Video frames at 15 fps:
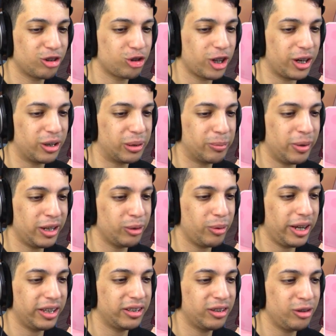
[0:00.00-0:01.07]
share. By the
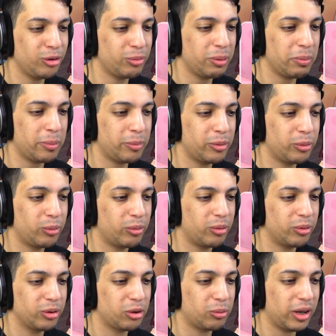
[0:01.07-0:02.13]
way, did you remember
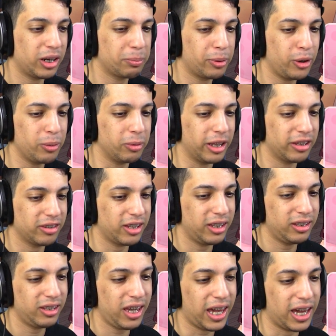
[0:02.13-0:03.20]
to write a poem last
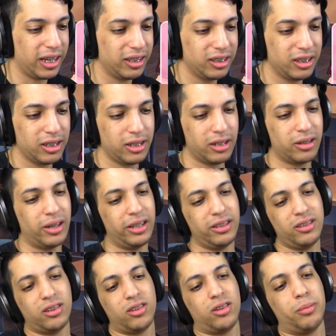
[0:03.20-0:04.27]
night? Yeah. Alright,
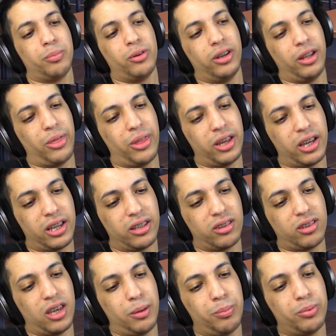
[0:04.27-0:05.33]
this is the point I think I can
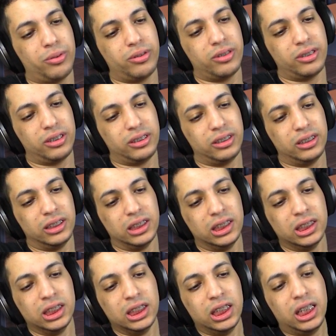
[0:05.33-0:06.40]
skip.
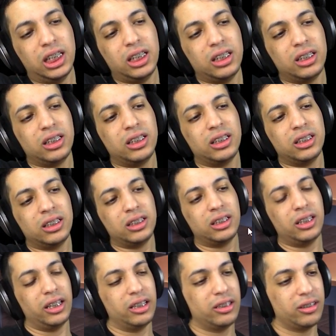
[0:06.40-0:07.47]

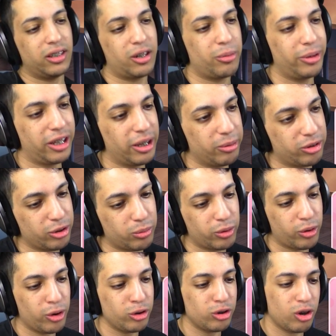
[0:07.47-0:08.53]
And there we go. So we're
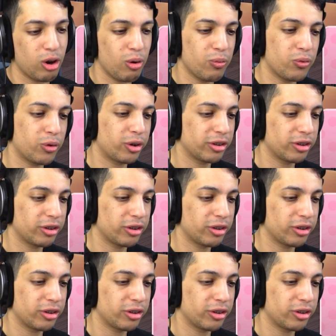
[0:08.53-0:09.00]
going to go for the